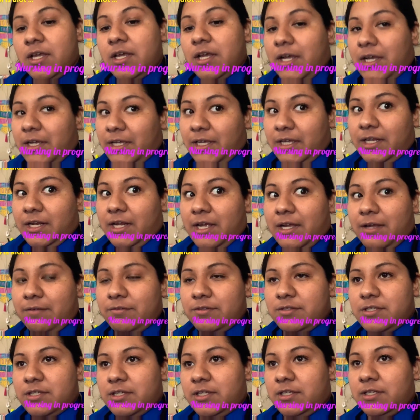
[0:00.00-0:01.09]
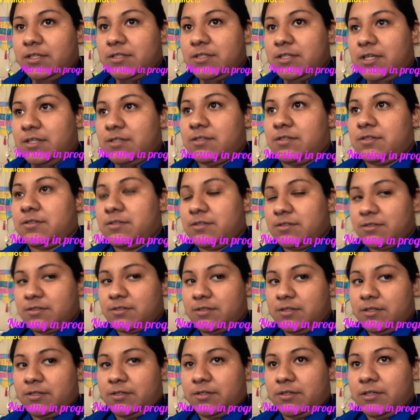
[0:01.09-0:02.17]
Again, I haven't taken a test because this is
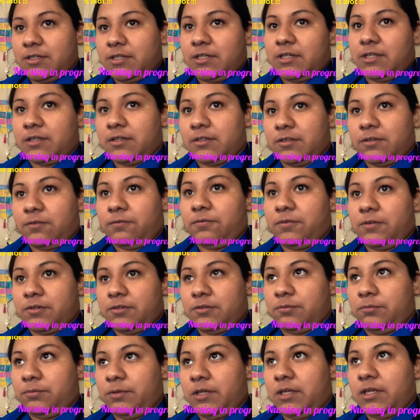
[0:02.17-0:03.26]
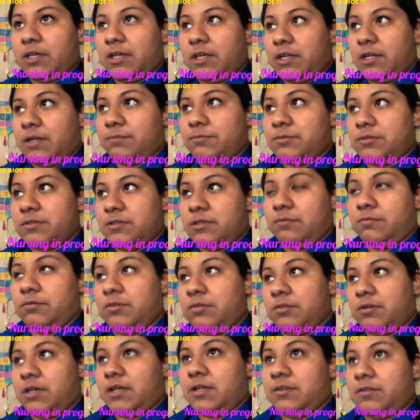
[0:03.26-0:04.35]
literally like the first week, and I'm just giving
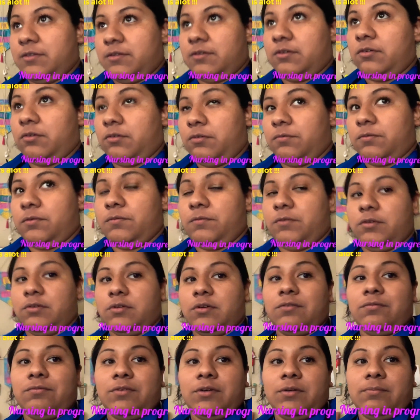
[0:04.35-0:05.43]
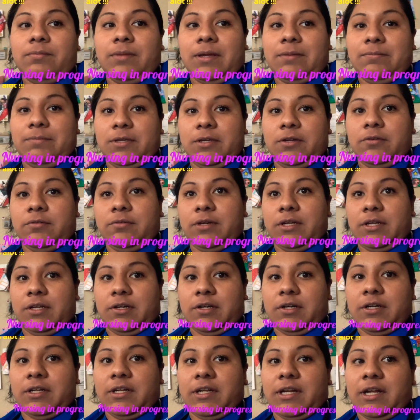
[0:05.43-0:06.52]
you guys an overview of what might be going
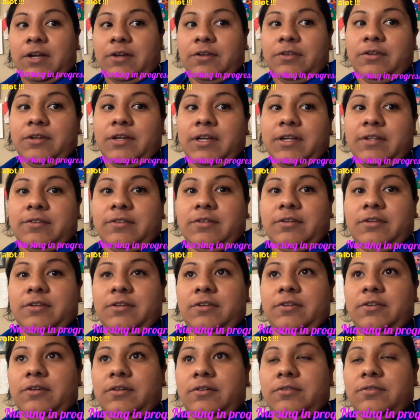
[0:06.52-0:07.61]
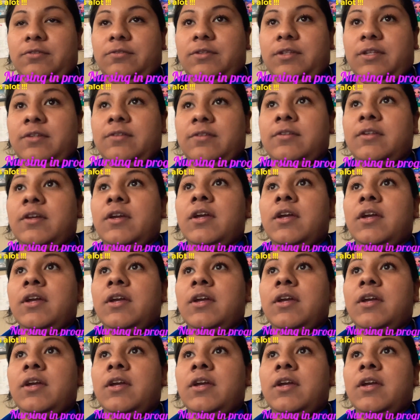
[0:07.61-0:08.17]
on and how you guys could, you know, do this.